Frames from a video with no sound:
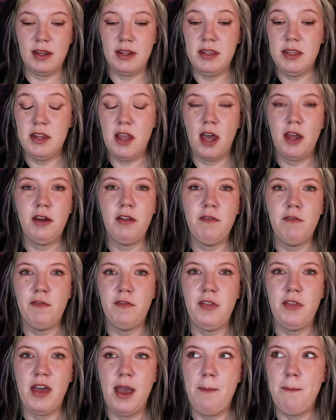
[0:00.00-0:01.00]
None
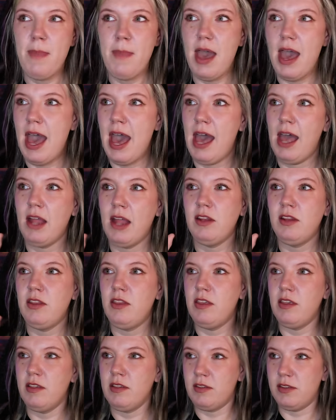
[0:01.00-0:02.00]
of them had
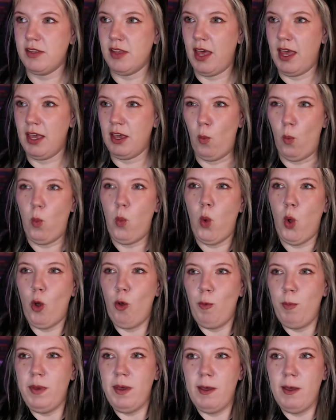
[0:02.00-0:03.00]
this like
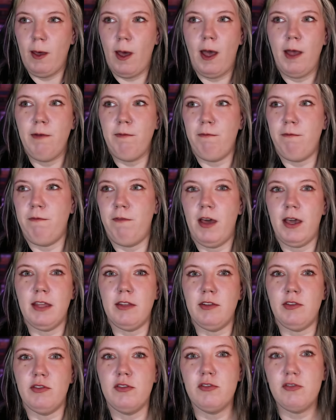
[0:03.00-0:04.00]
woe-begotten
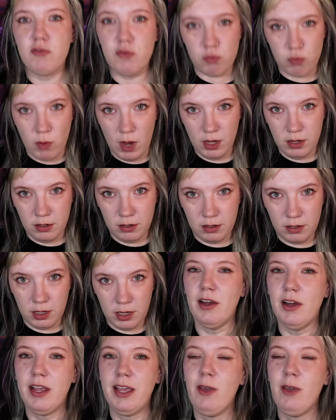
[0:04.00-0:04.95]
fucking struggle.